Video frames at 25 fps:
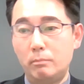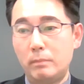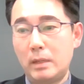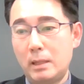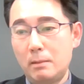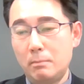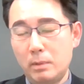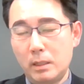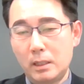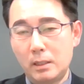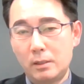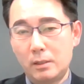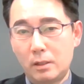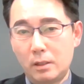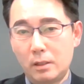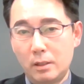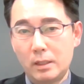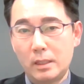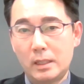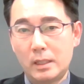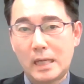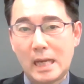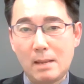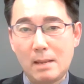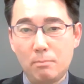maybe
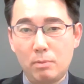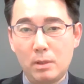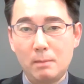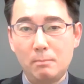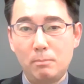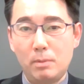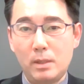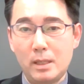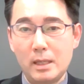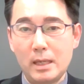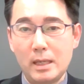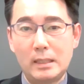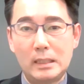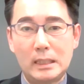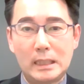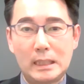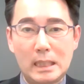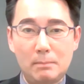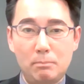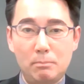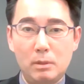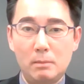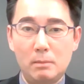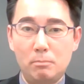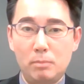TPP and
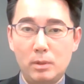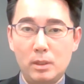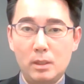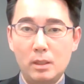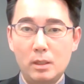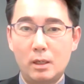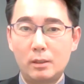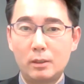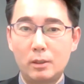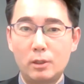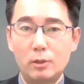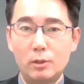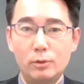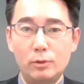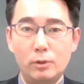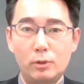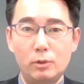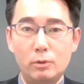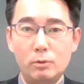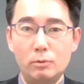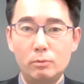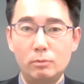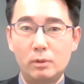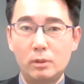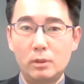DPP are going
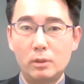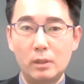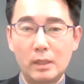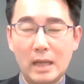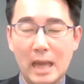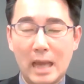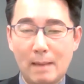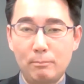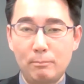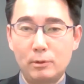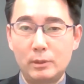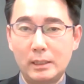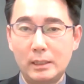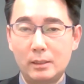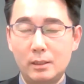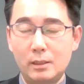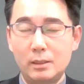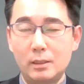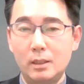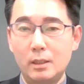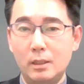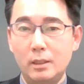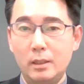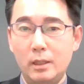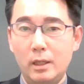to collaborate
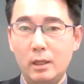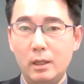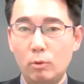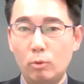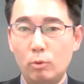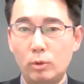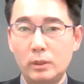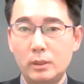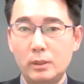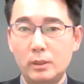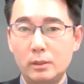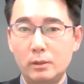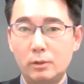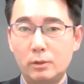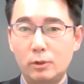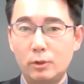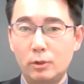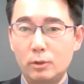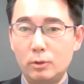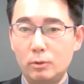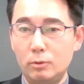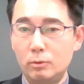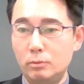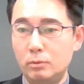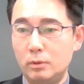in order
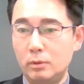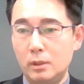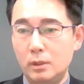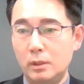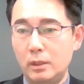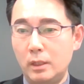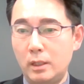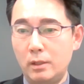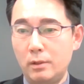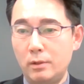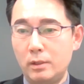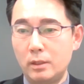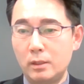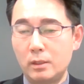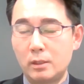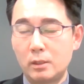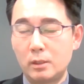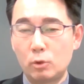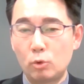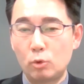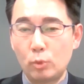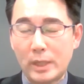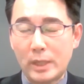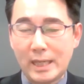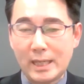to either
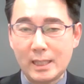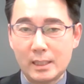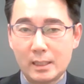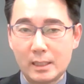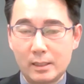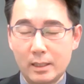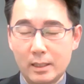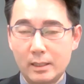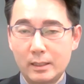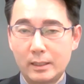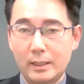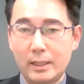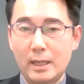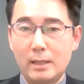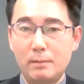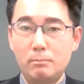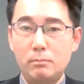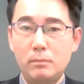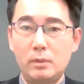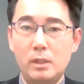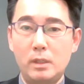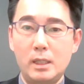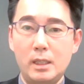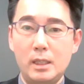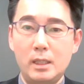squeeze the
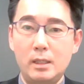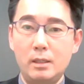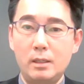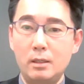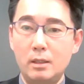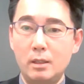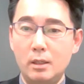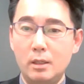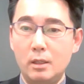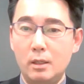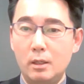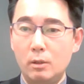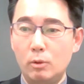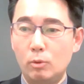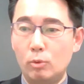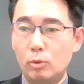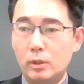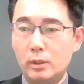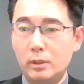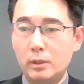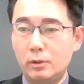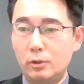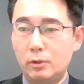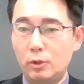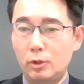KMT
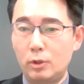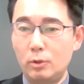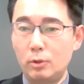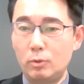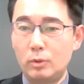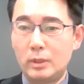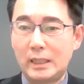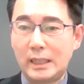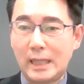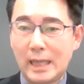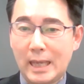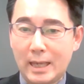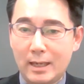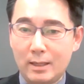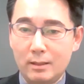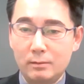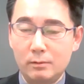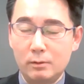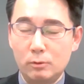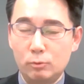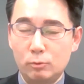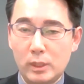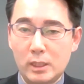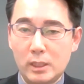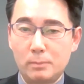or to
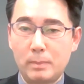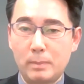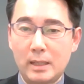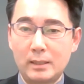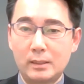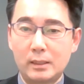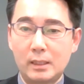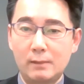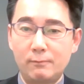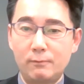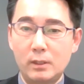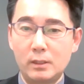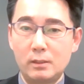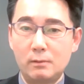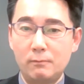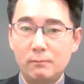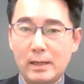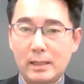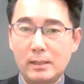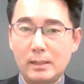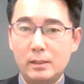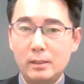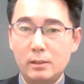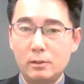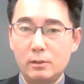gain respective
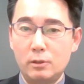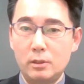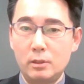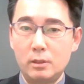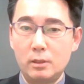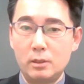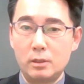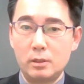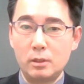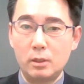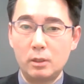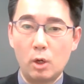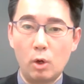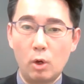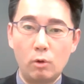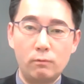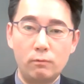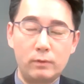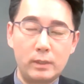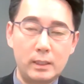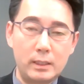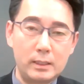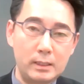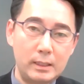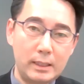advantages
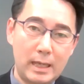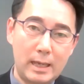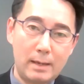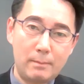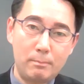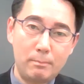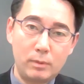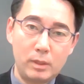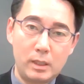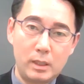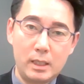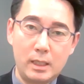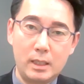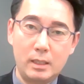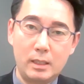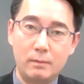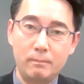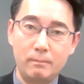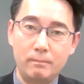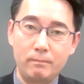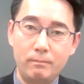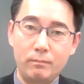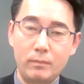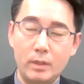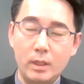over KMT.
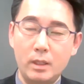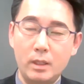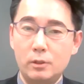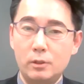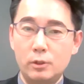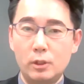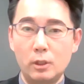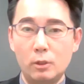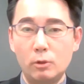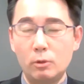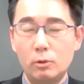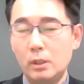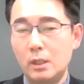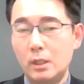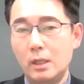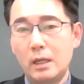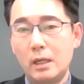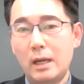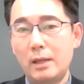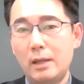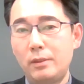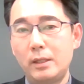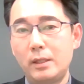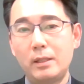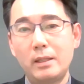So
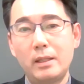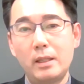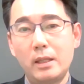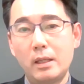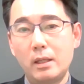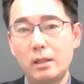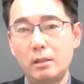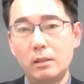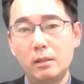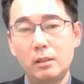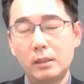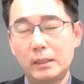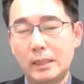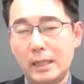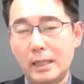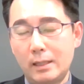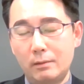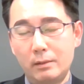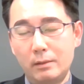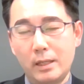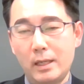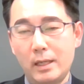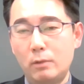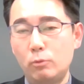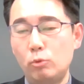I think,
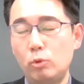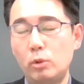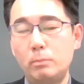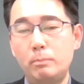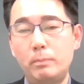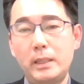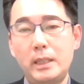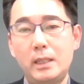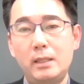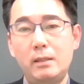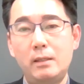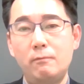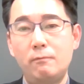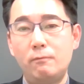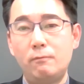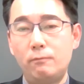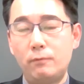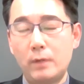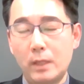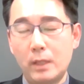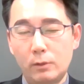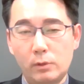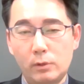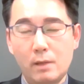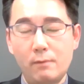again, it will be
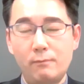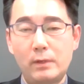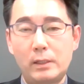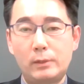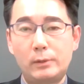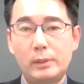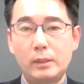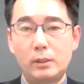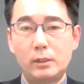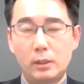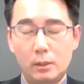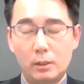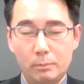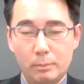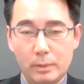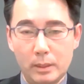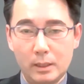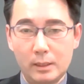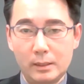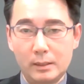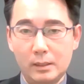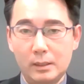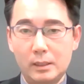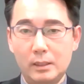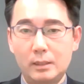very, very
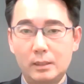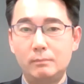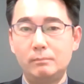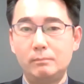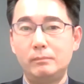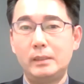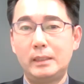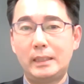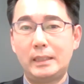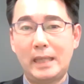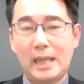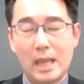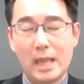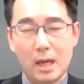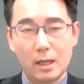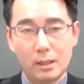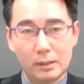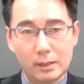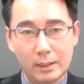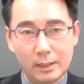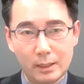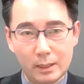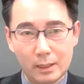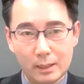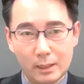turbulent,
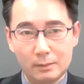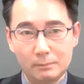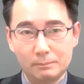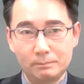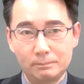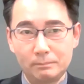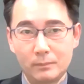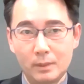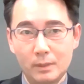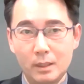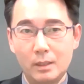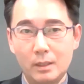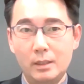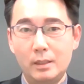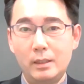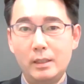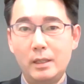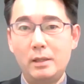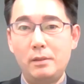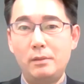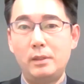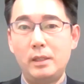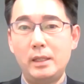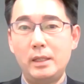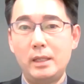chaotic
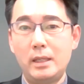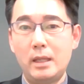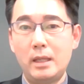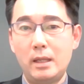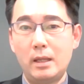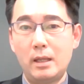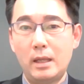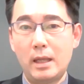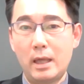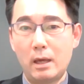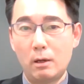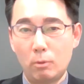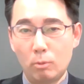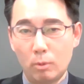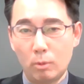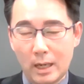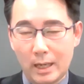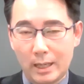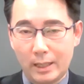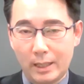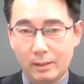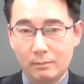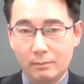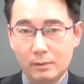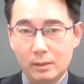in the
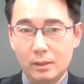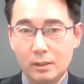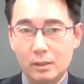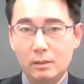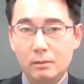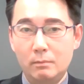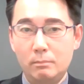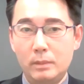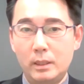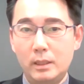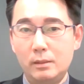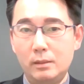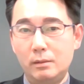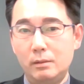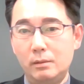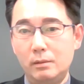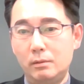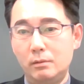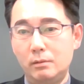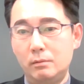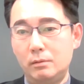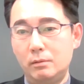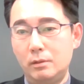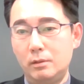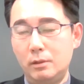LY. But,
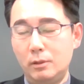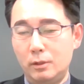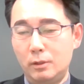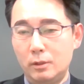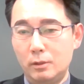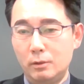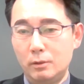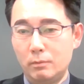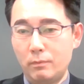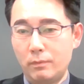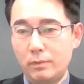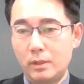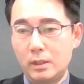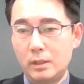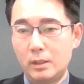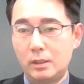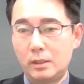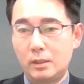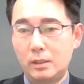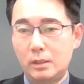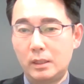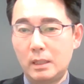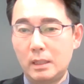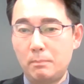the